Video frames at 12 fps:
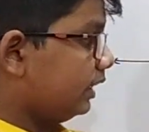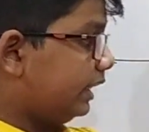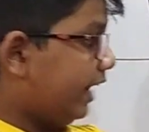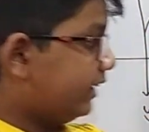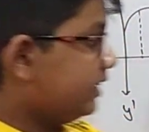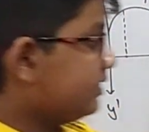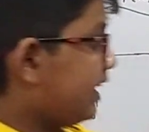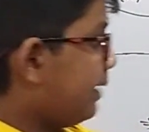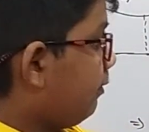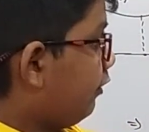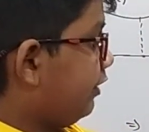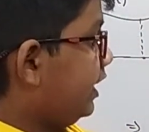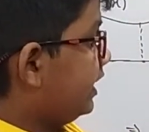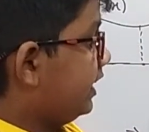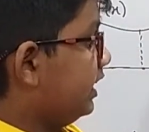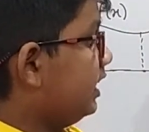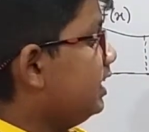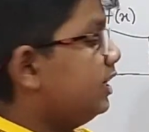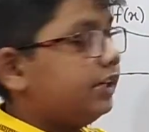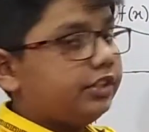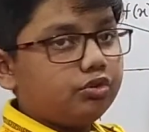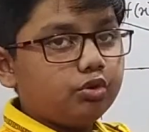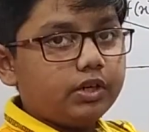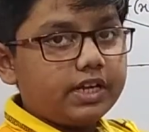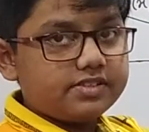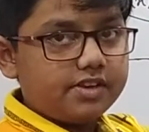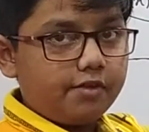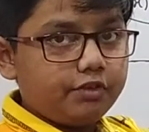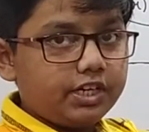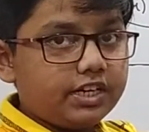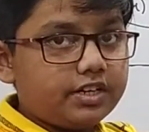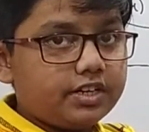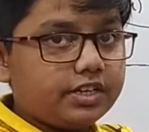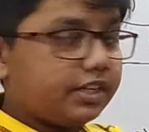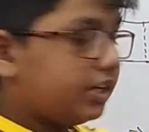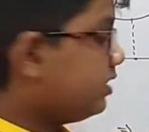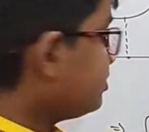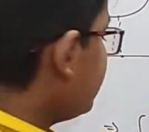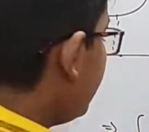Like this type of integral is known as definite integrals,